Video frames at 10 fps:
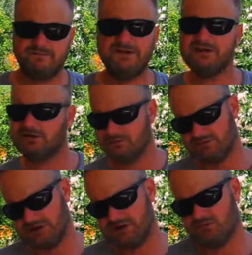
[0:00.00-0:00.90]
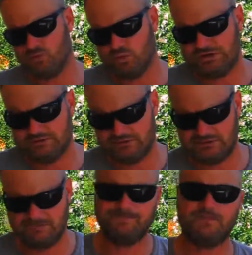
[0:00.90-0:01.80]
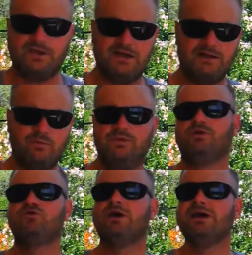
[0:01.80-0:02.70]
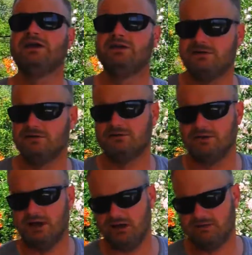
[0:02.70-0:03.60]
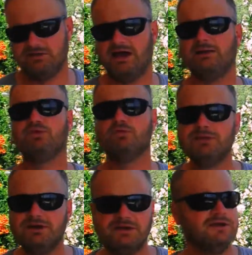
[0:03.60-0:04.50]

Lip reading: feel of kind of what the drying time will be.